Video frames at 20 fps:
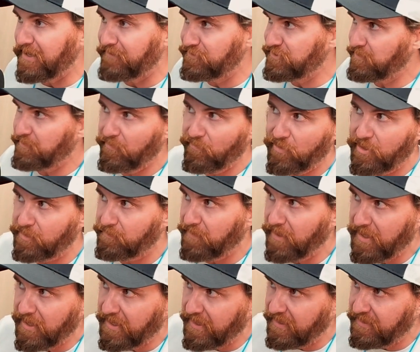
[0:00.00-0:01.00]
Every time I walk
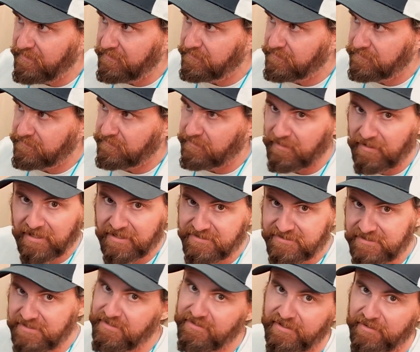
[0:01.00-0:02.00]
by, I
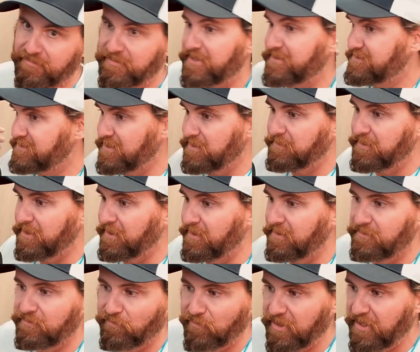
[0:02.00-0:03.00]
see them. They see me
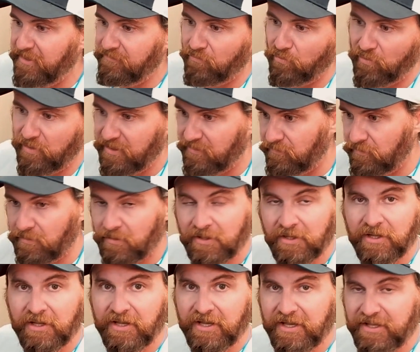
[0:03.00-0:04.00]
and you wave or whatever.
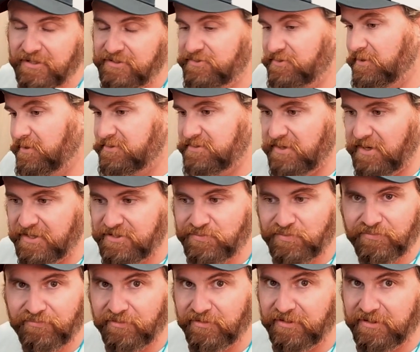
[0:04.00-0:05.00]
And it's nice.
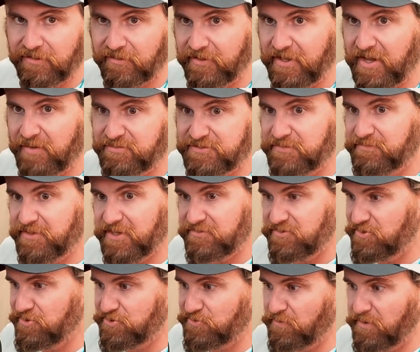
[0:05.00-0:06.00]
We're friendly and all that. But sometimes
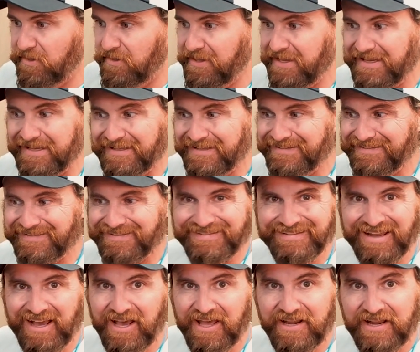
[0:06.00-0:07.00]
you just want to
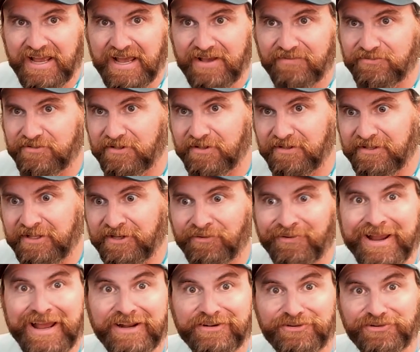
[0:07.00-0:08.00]
not have to
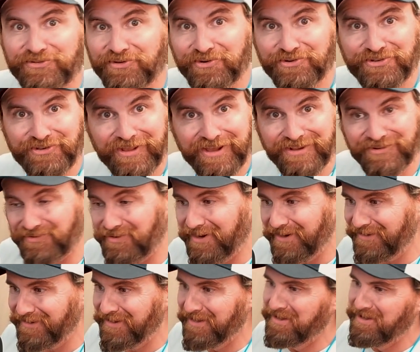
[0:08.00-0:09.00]
interact or socialize,
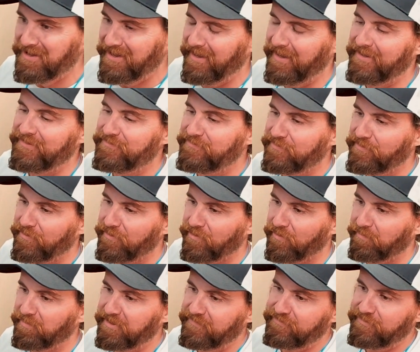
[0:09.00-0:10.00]
right? And
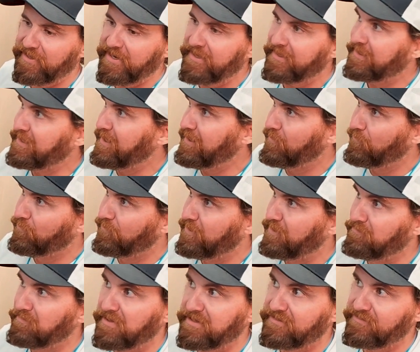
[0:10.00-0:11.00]
so, but if you're hanging out where
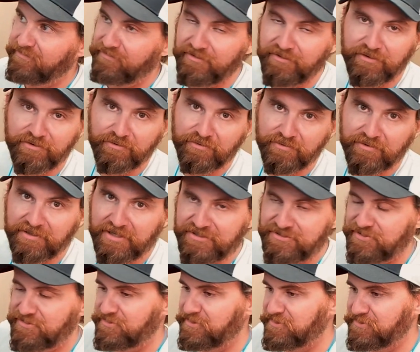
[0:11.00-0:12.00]
everybody can see you, it's
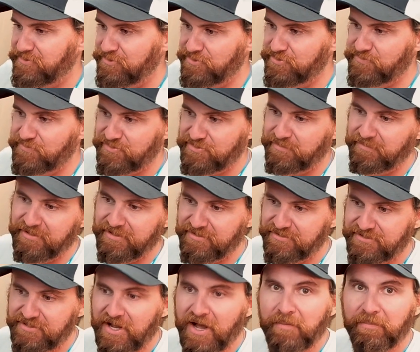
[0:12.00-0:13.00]
just an excuse for somebody to
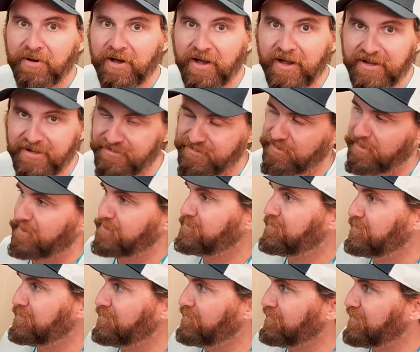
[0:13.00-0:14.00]
stop by and talk to
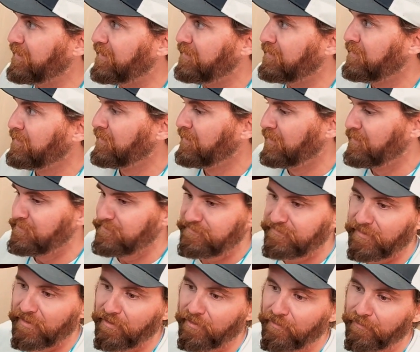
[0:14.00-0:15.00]
you and all that.
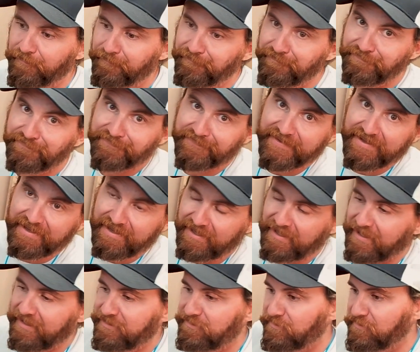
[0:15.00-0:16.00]
So
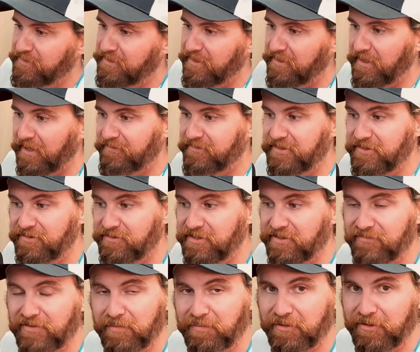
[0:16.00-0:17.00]
I think you
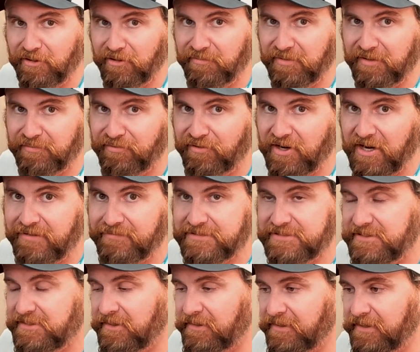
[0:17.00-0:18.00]
give up a little bit of
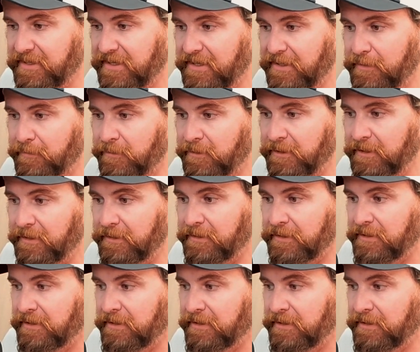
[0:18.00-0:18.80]
privacy on a catamaran.